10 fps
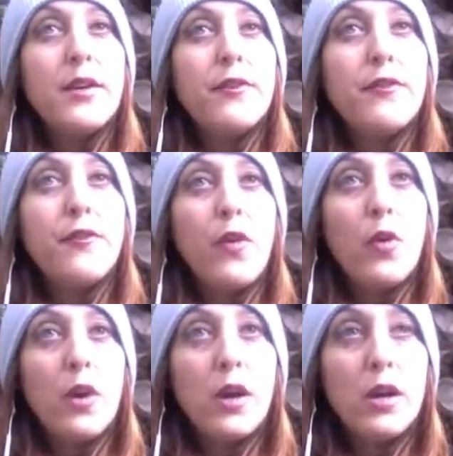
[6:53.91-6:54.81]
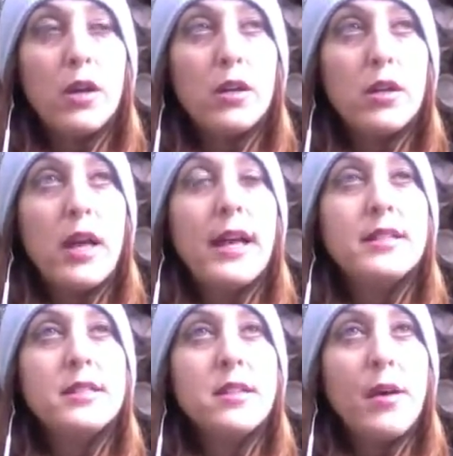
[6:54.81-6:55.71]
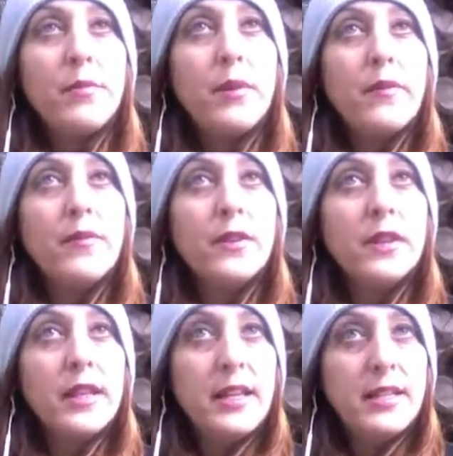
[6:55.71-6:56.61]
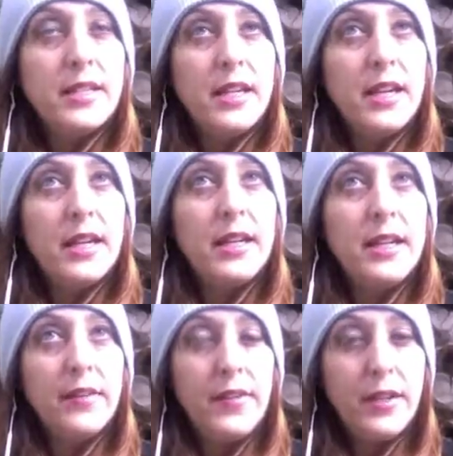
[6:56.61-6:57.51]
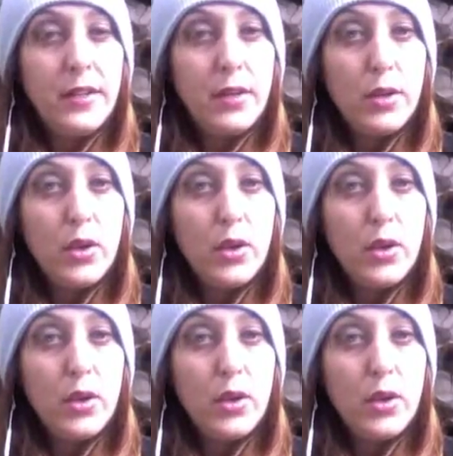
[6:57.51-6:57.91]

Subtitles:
for and some validity given